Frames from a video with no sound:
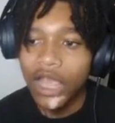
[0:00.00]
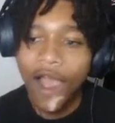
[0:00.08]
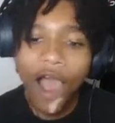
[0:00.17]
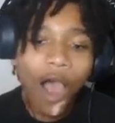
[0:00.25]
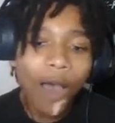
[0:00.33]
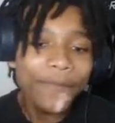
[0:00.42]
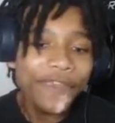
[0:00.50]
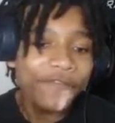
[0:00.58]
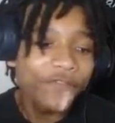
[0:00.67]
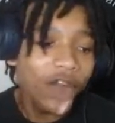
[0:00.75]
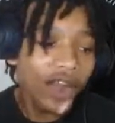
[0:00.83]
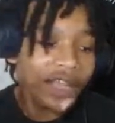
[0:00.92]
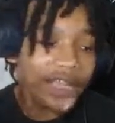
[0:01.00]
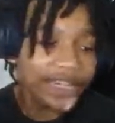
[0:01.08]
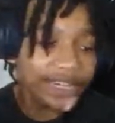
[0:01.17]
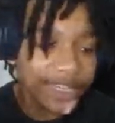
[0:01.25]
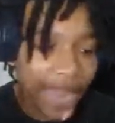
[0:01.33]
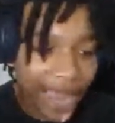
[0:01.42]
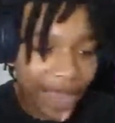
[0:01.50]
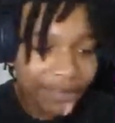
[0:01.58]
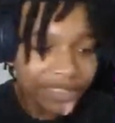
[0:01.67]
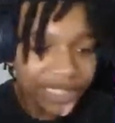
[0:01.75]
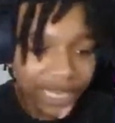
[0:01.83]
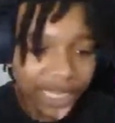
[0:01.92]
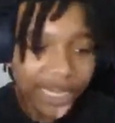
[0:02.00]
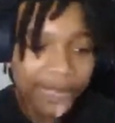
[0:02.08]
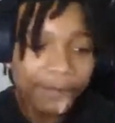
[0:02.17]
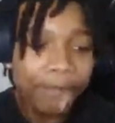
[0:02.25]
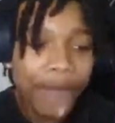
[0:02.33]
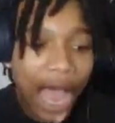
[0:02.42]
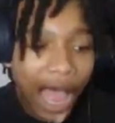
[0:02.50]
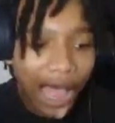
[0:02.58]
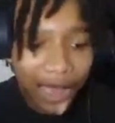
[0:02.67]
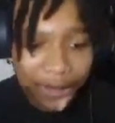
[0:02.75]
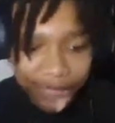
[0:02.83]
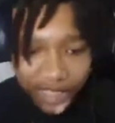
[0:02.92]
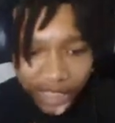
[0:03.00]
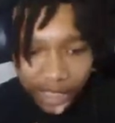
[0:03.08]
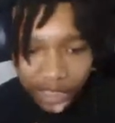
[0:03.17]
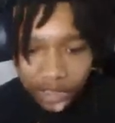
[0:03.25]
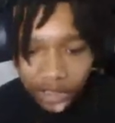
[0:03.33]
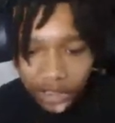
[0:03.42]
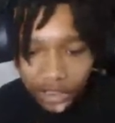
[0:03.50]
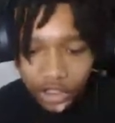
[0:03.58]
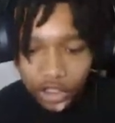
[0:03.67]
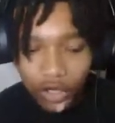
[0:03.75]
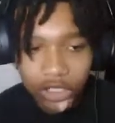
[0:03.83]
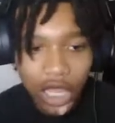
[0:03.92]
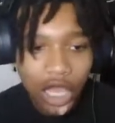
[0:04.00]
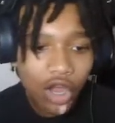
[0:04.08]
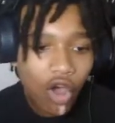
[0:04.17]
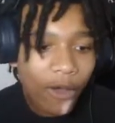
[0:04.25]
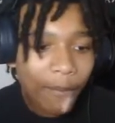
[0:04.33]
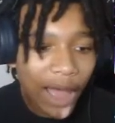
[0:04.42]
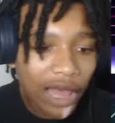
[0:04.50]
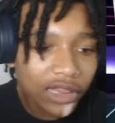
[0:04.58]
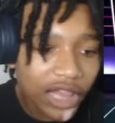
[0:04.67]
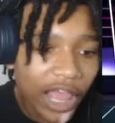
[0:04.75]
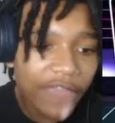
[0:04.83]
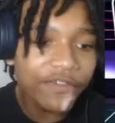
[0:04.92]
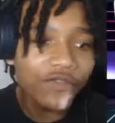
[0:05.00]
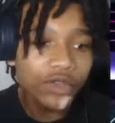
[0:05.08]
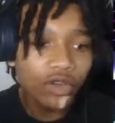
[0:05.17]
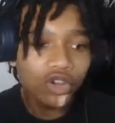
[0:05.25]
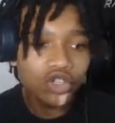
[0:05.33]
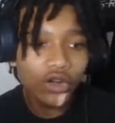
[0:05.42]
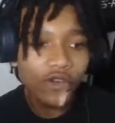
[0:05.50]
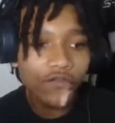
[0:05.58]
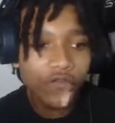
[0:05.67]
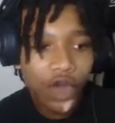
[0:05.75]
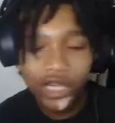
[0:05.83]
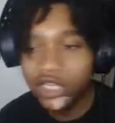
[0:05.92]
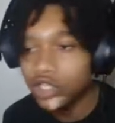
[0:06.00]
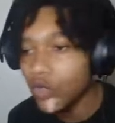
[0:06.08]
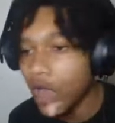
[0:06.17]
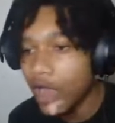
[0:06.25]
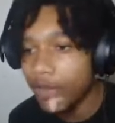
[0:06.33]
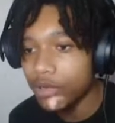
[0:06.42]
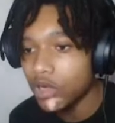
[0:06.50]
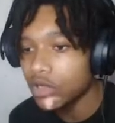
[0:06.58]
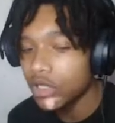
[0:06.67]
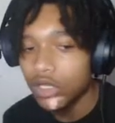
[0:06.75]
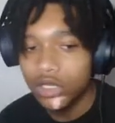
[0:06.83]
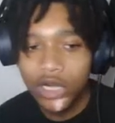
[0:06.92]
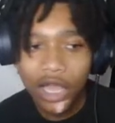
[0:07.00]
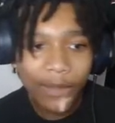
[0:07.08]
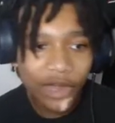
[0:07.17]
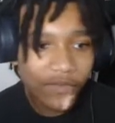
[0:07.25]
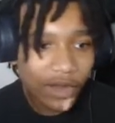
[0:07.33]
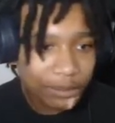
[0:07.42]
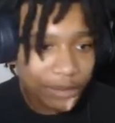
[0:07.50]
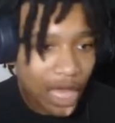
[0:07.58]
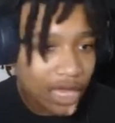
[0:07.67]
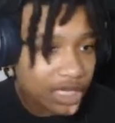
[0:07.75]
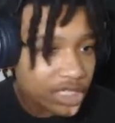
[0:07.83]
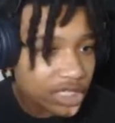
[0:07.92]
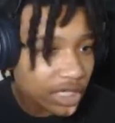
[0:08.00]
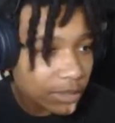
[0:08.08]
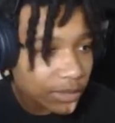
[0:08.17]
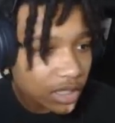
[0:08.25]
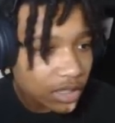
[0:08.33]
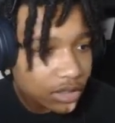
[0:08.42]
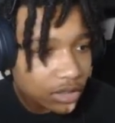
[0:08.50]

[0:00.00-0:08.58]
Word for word: I'll be fucking damn skiggity bob, nigga. Yo, luck, On my life if you don't join a fucking squad, bro. Nah, matter of fact, I'm blocking this nigga, bro.